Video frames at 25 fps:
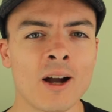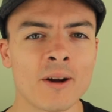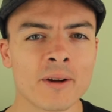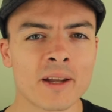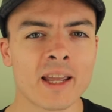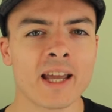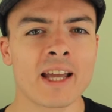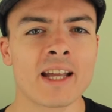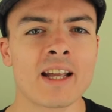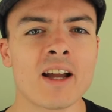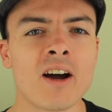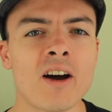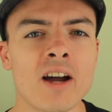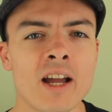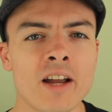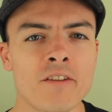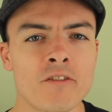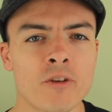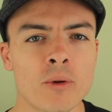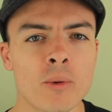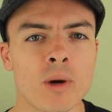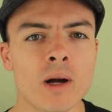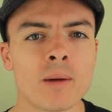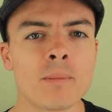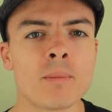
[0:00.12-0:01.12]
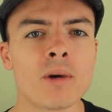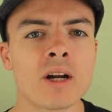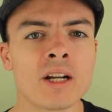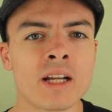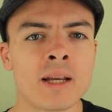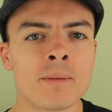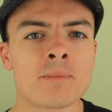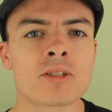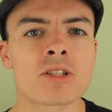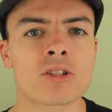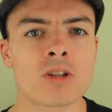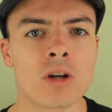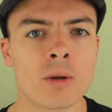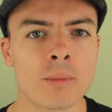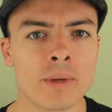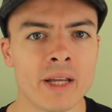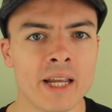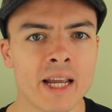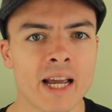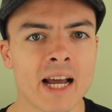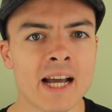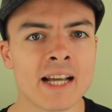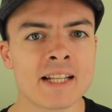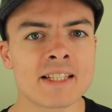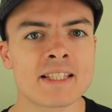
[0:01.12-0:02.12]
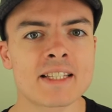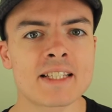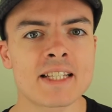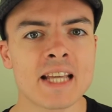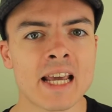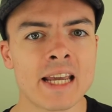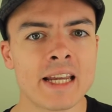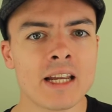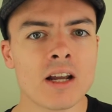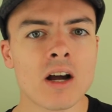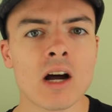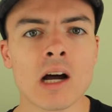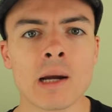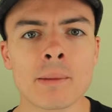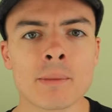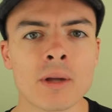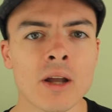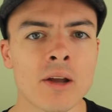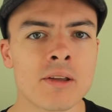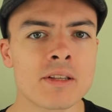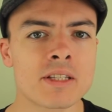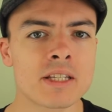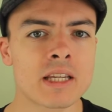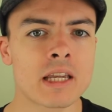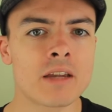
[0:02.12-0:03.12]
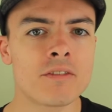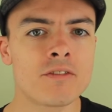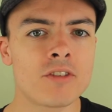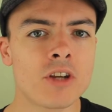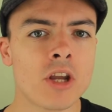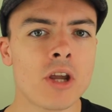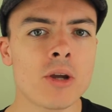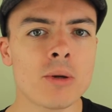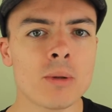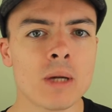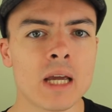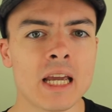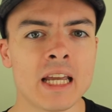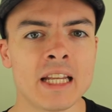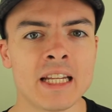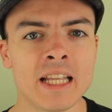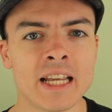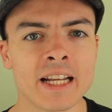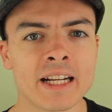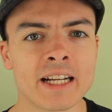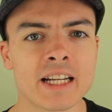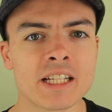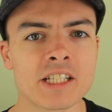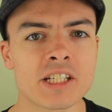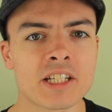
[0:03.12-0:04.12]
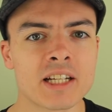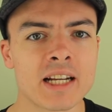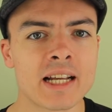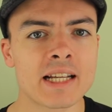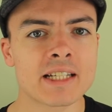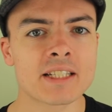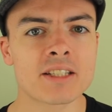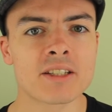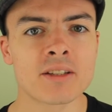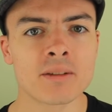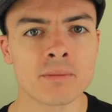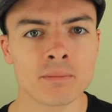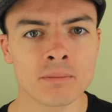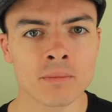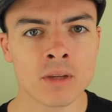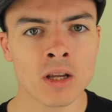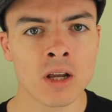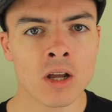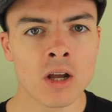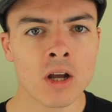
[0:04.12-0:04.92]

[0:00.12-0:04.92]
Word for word: Okay, hi everyone, my name's Tommy, and today I'm going to give you an English lesson.